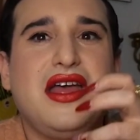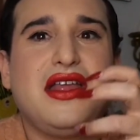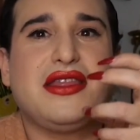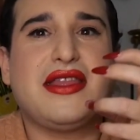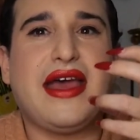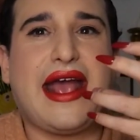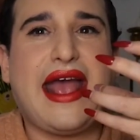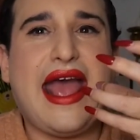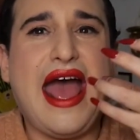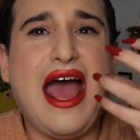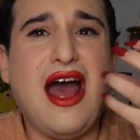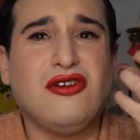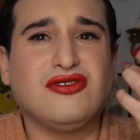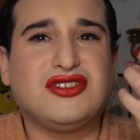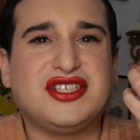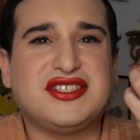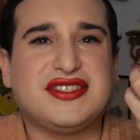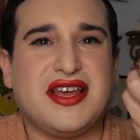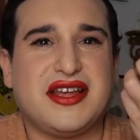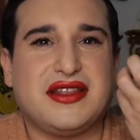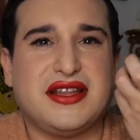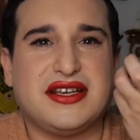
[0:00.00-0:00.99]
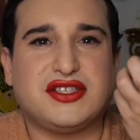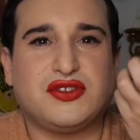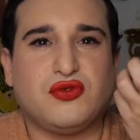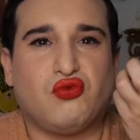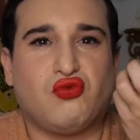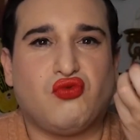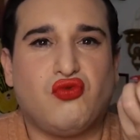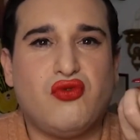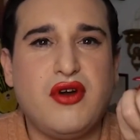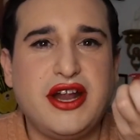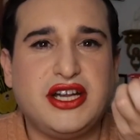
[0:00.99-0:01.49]
the couch is like this
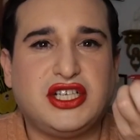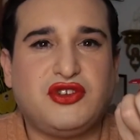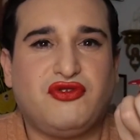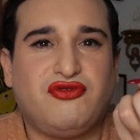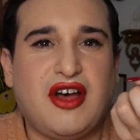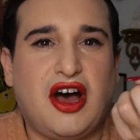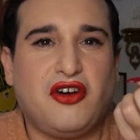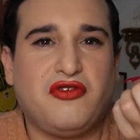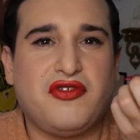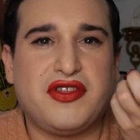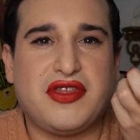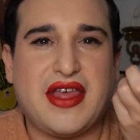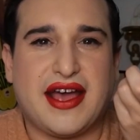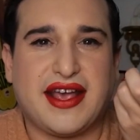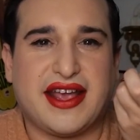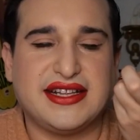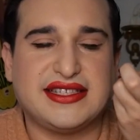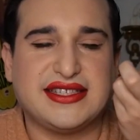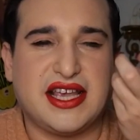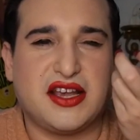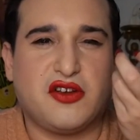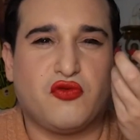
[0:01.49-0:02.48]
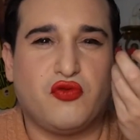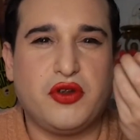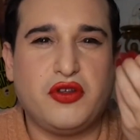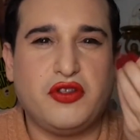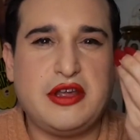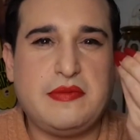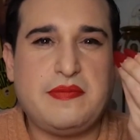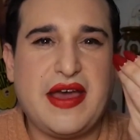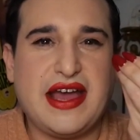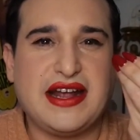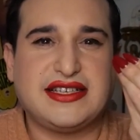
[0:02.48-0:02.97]
rich velvet that gets like
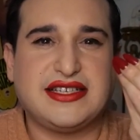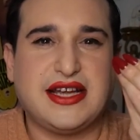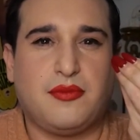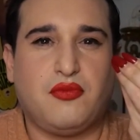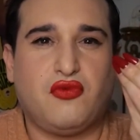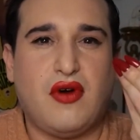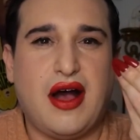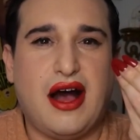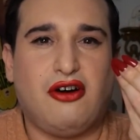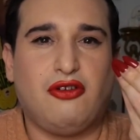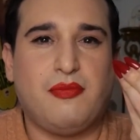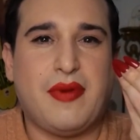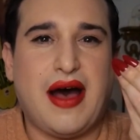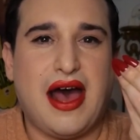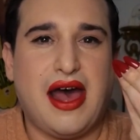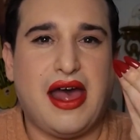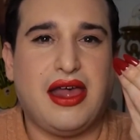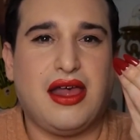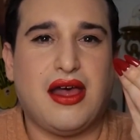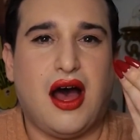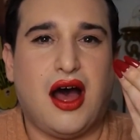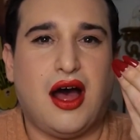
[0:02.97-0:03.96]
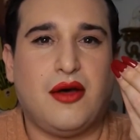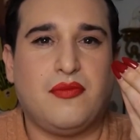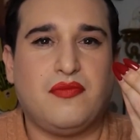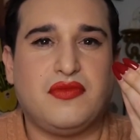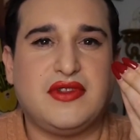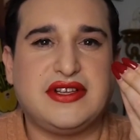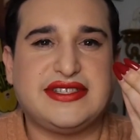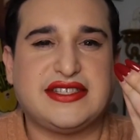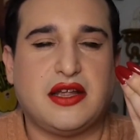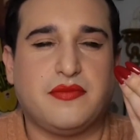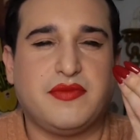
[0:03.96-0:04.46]
really picked up well by
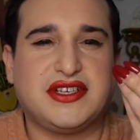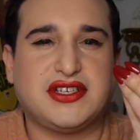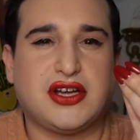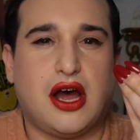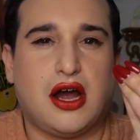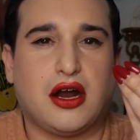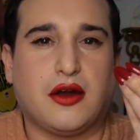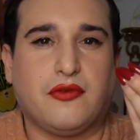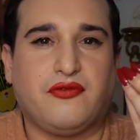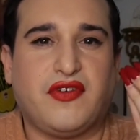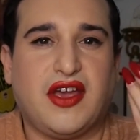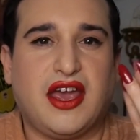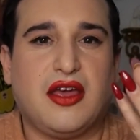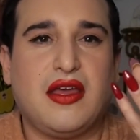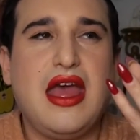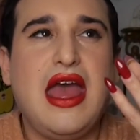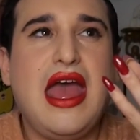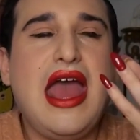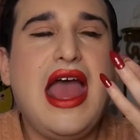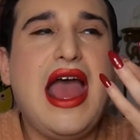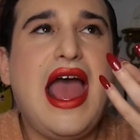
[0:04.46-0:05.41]
the cinematography.